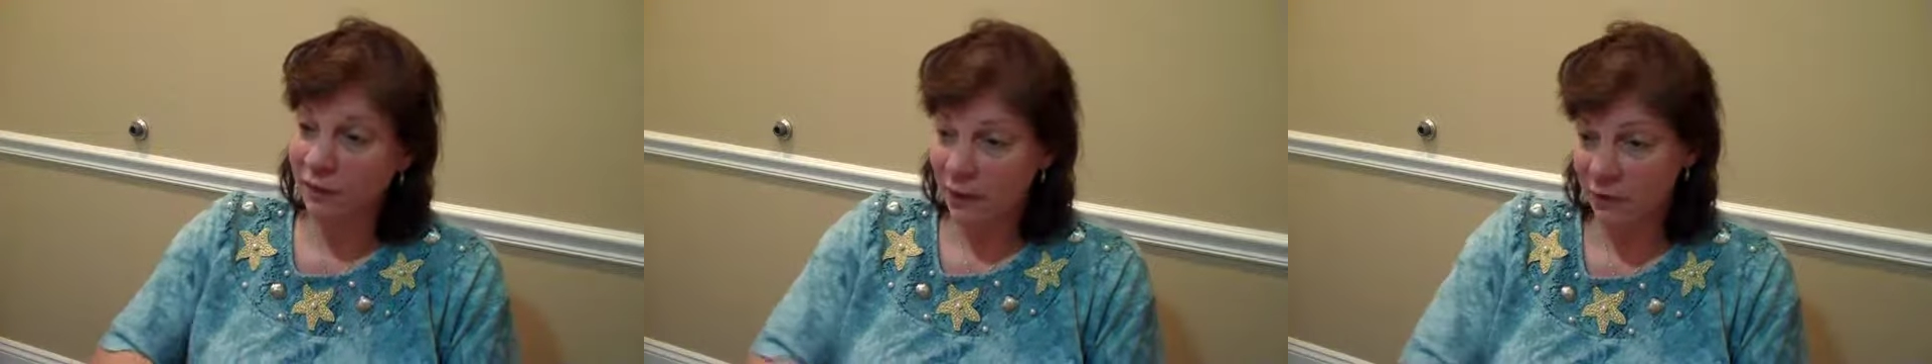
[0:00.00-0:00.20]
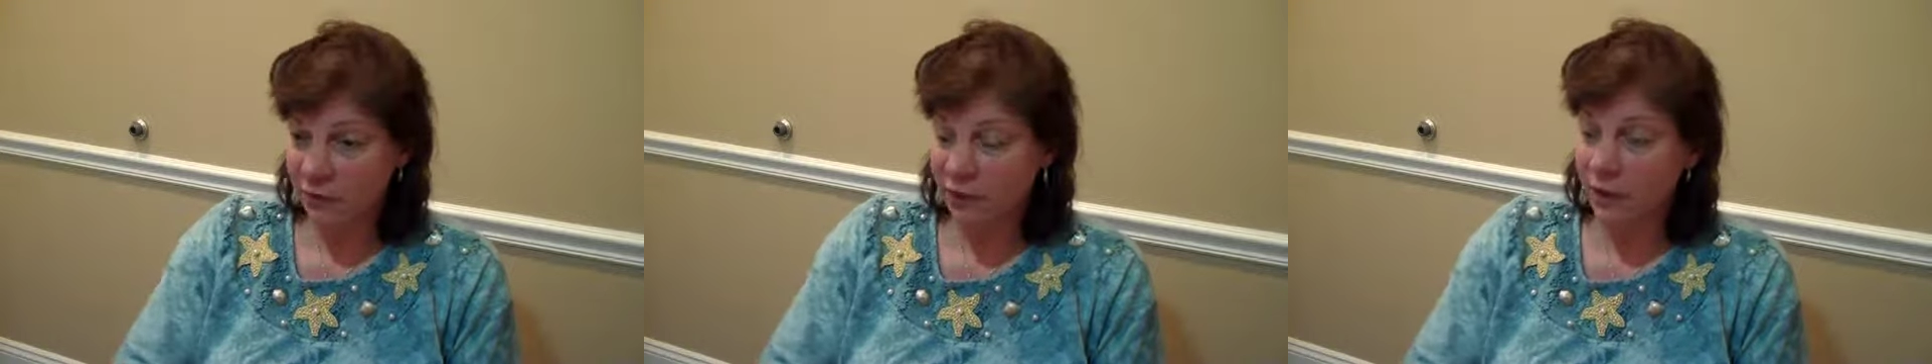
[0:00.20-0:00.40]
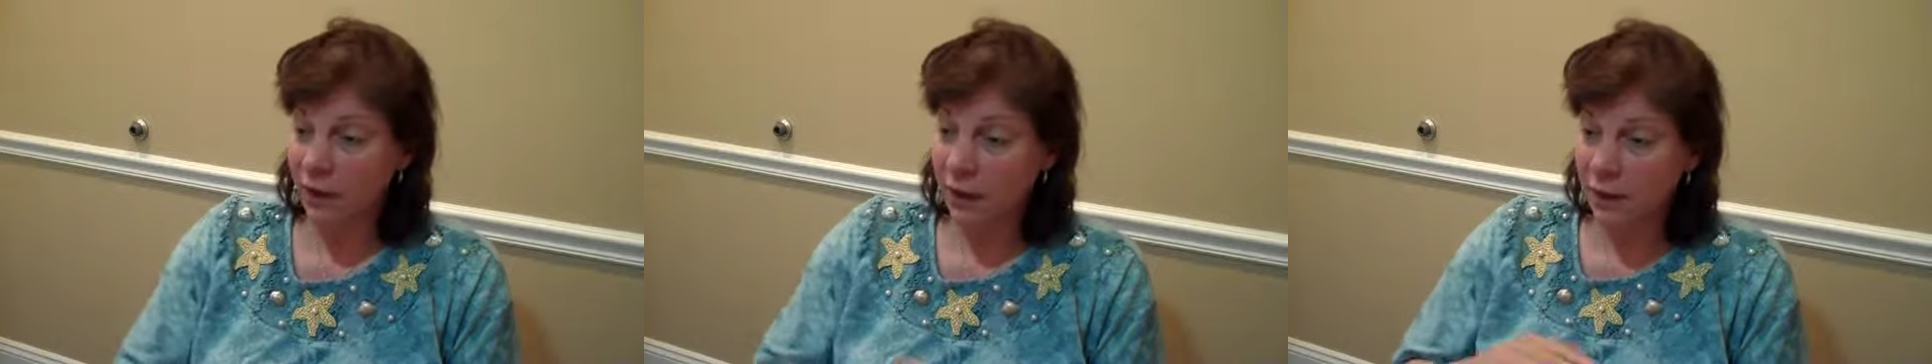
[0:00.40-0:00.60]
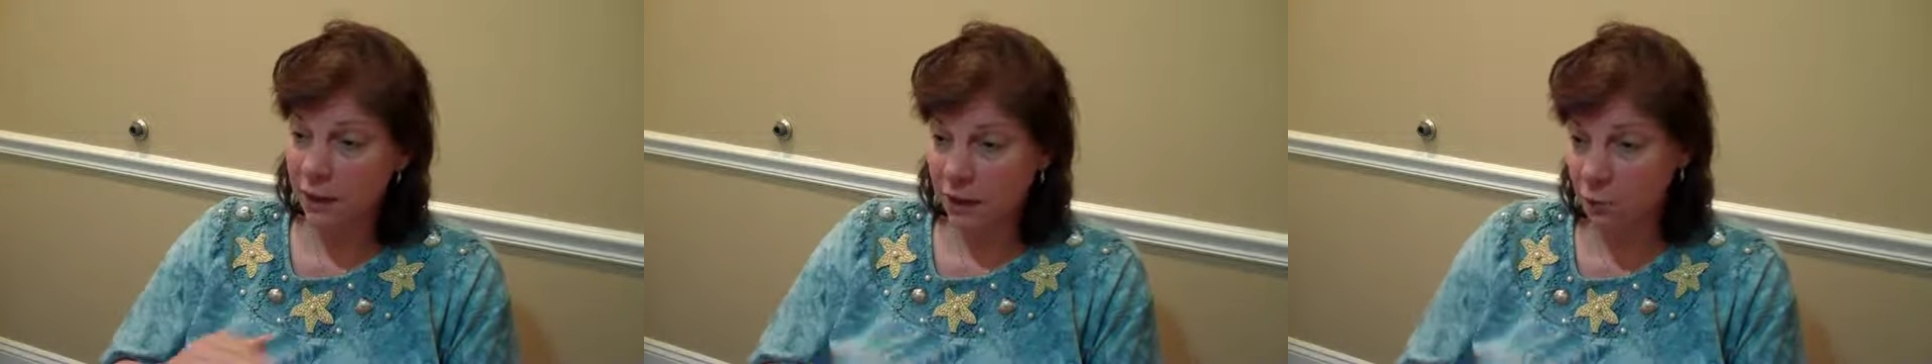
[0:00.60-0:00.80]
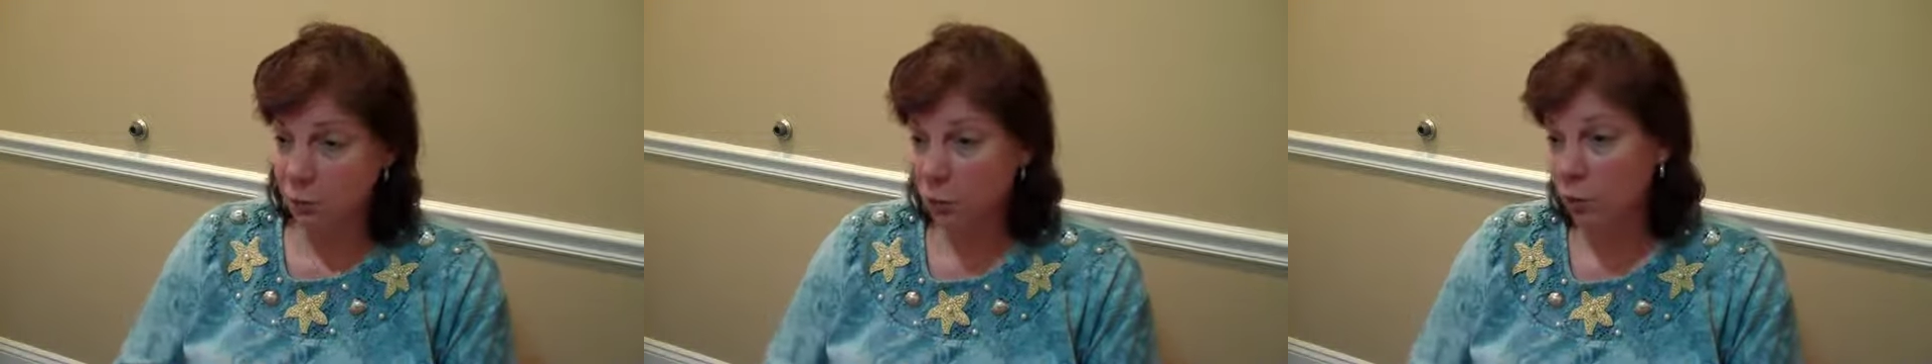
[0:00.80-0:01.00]
less at night,
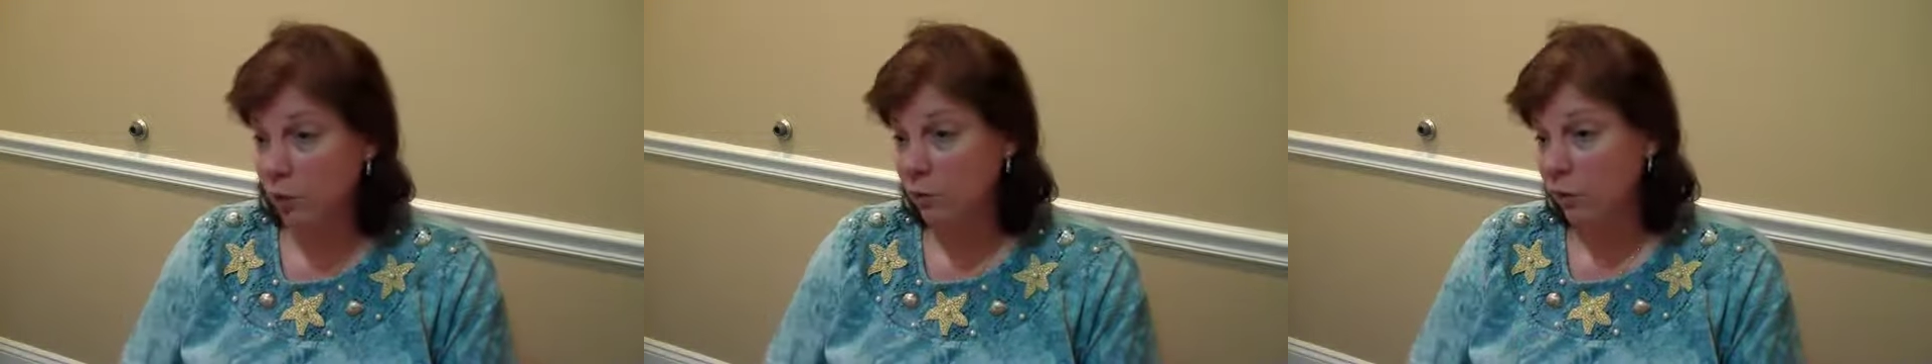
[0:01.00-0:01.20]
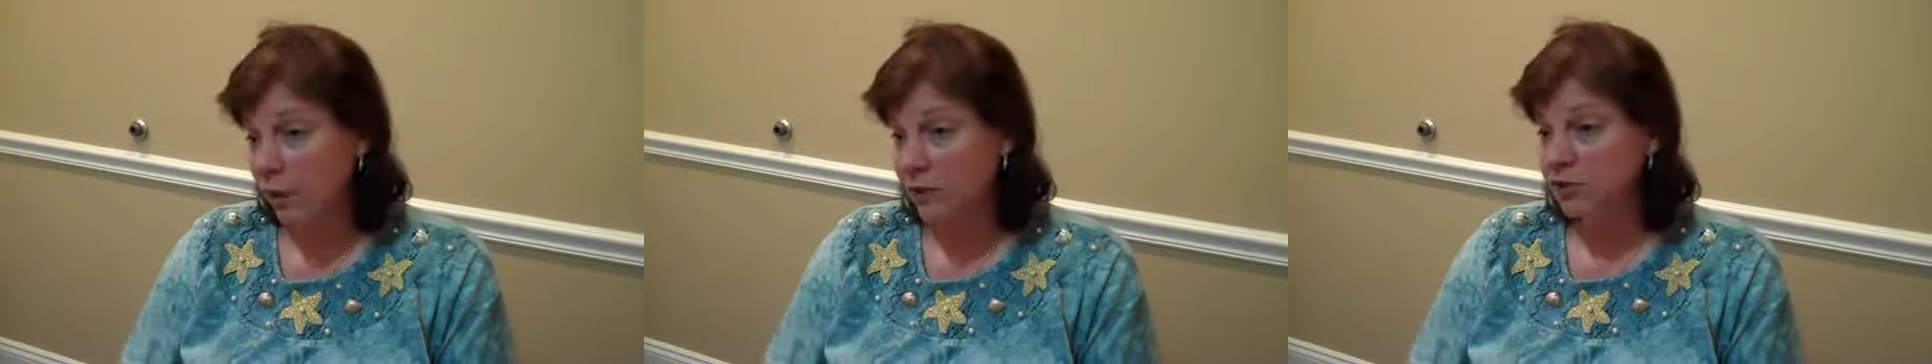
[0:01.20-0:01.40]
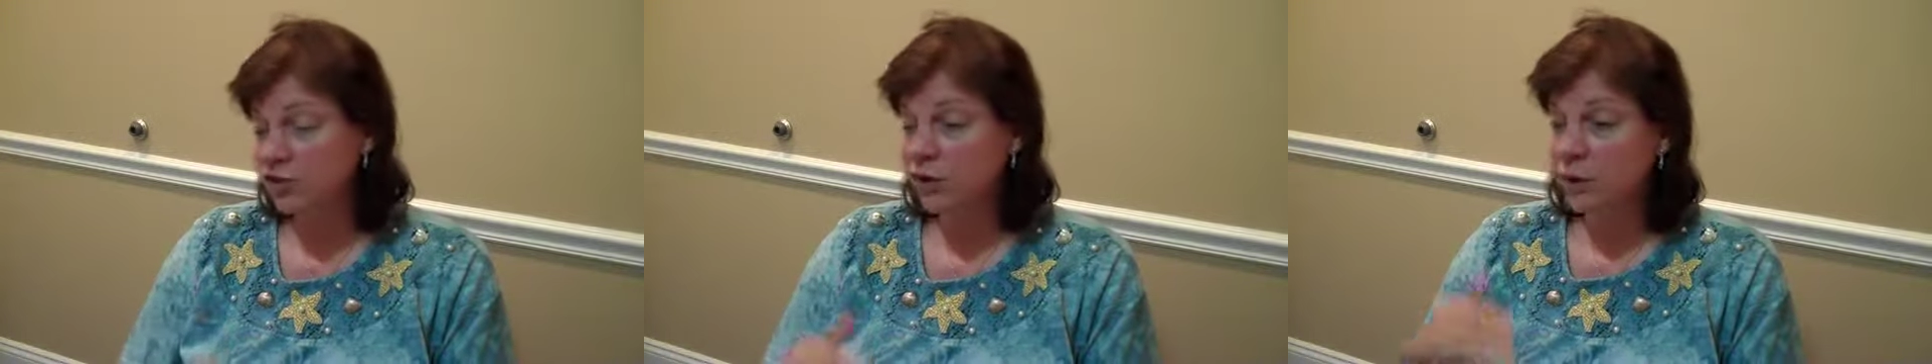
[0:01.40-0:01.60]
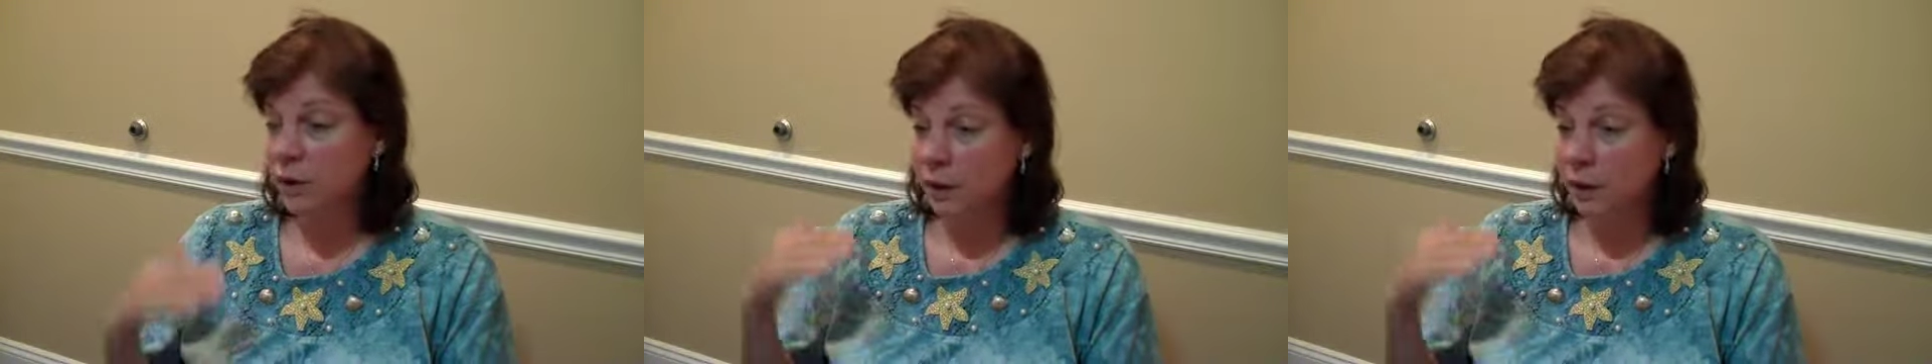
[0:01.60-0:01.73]
eat more at lunch,